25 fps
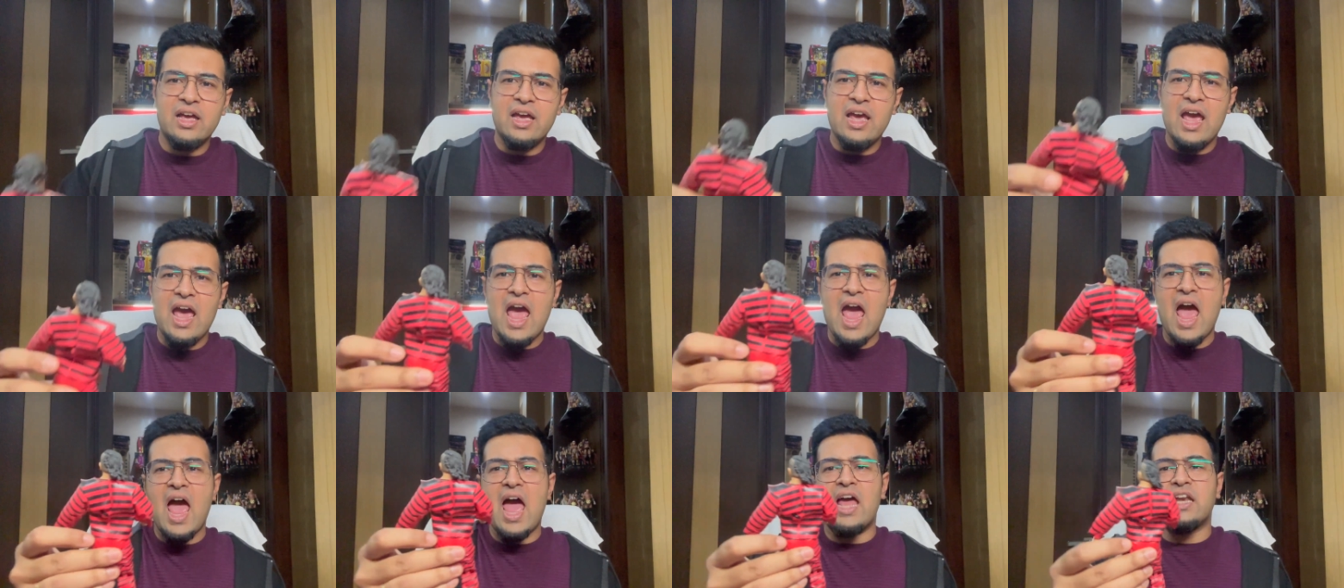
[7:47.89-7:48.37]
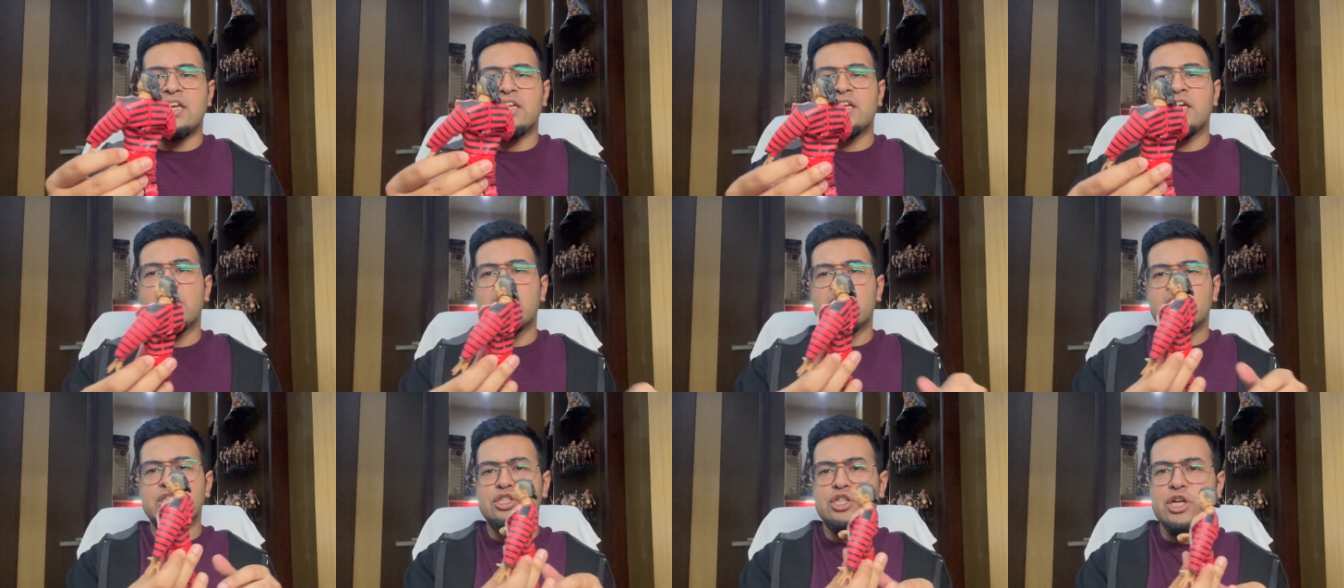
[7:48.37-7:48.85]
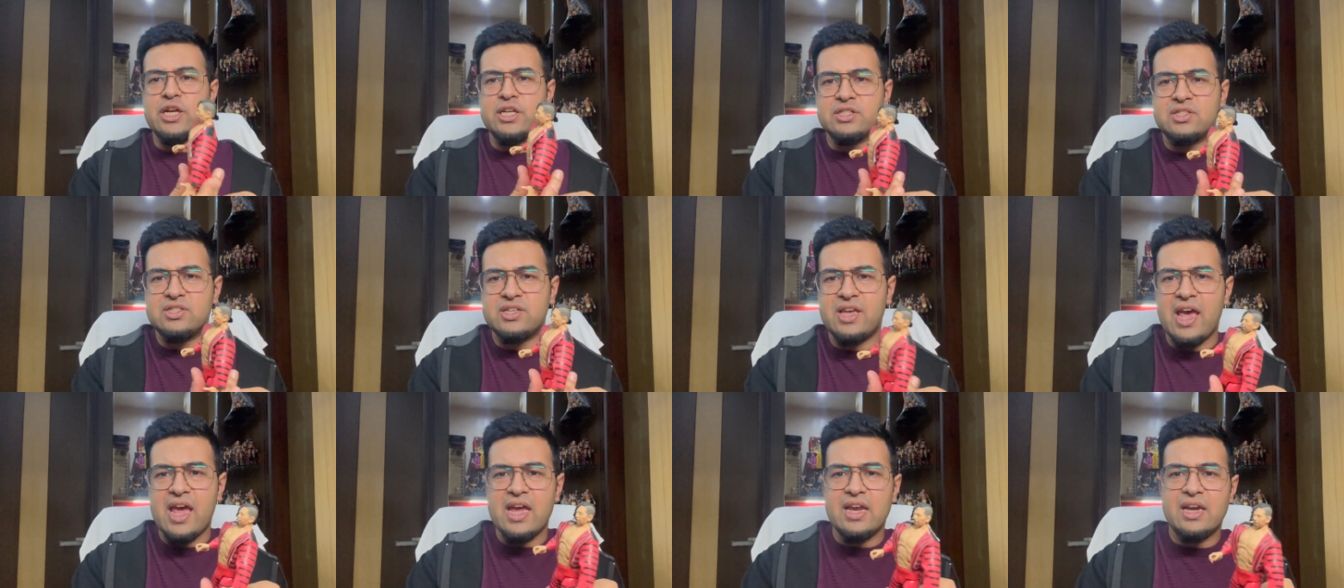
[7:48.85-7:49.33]
And
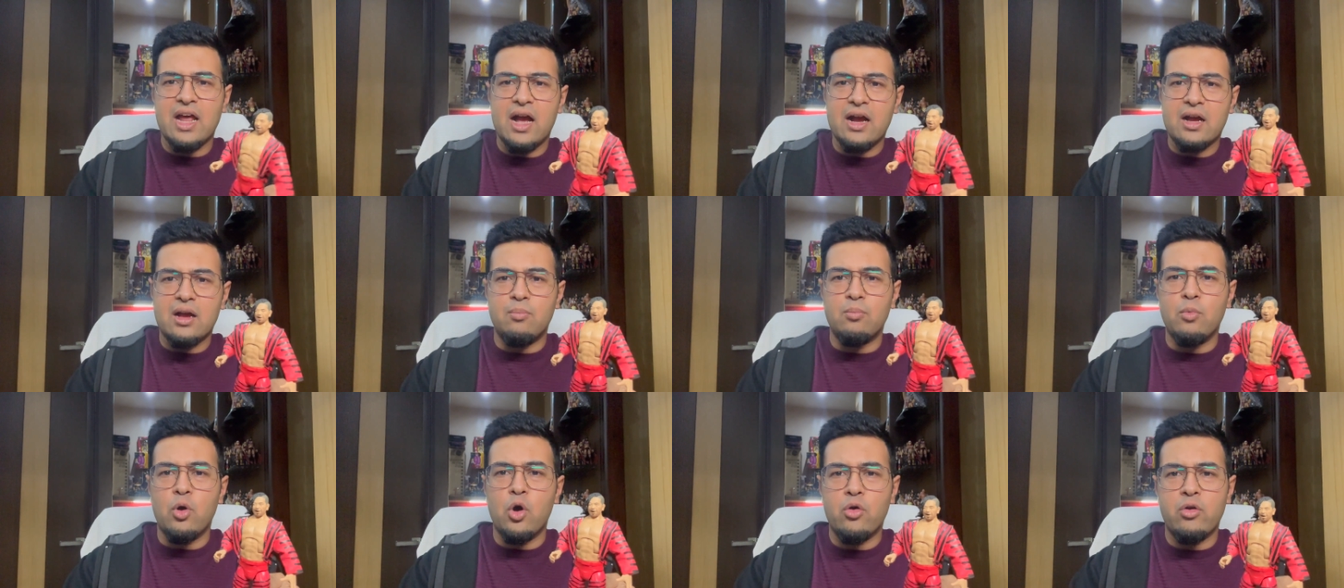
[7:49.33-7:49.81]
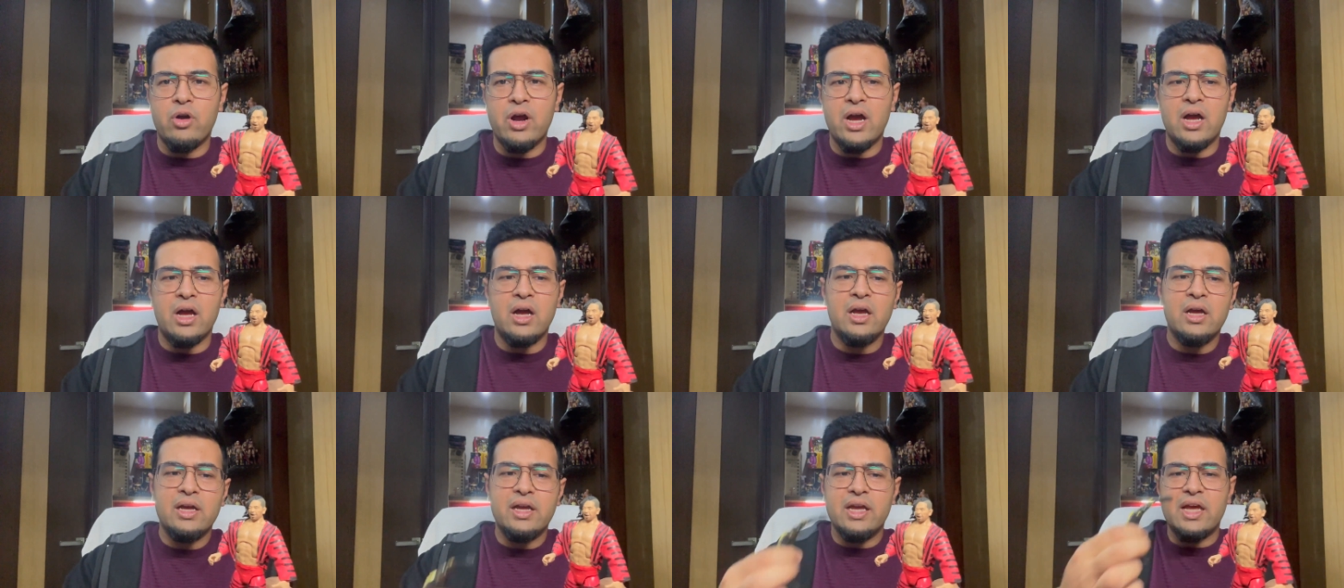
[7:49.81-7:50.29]
Shinsuke Nakamura